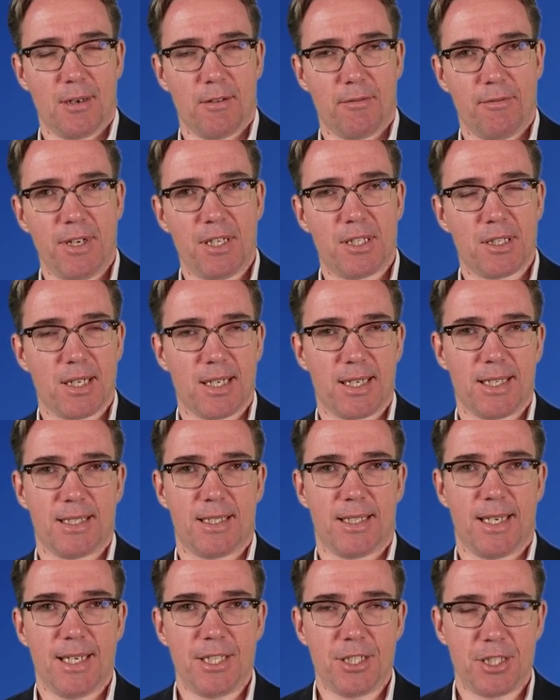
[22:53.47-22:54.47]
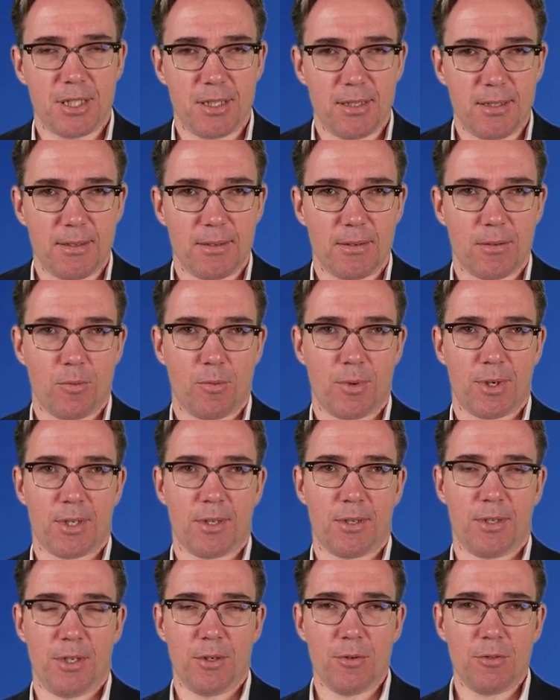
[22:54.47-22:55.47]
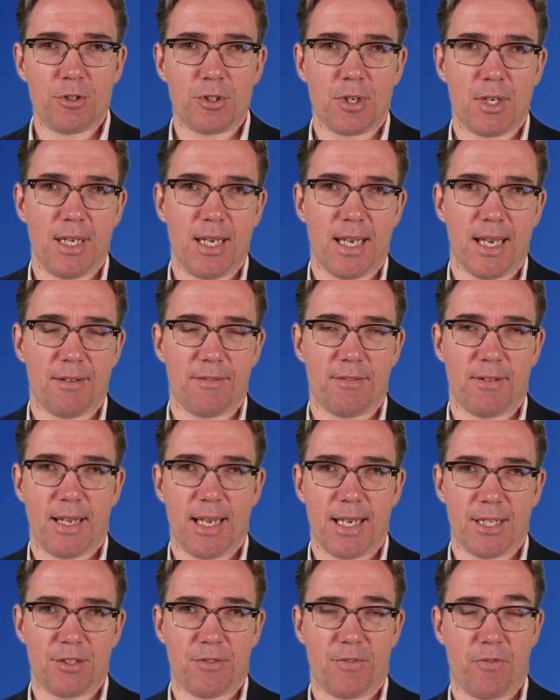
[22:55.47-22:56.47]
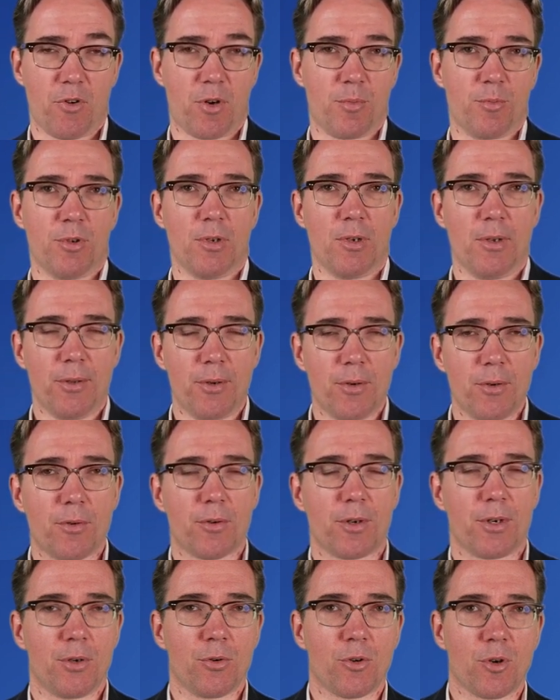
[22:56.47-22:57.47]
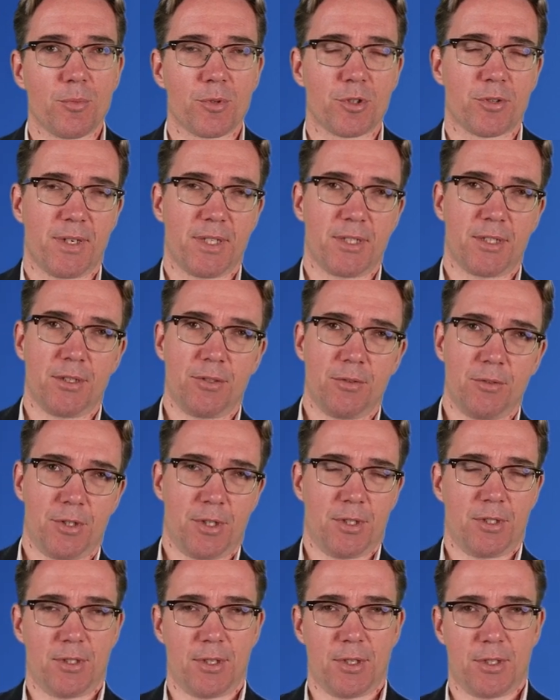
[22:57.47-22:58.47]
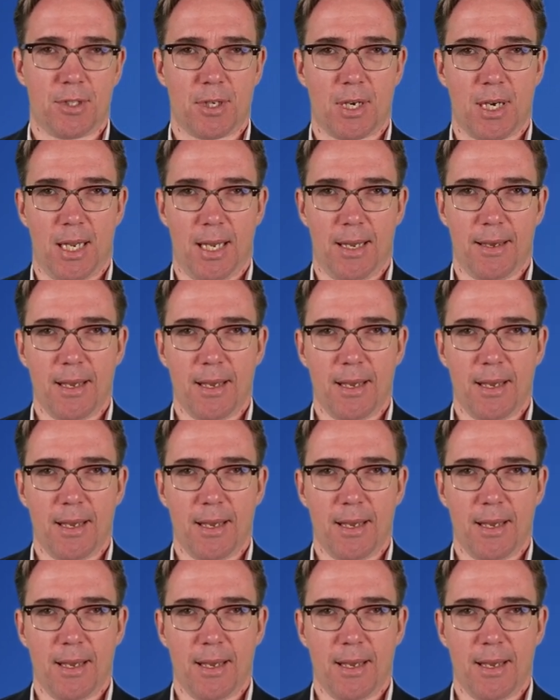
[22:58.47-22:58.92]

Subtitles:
Regionalization will usually have less formal law or norms or institutions to study.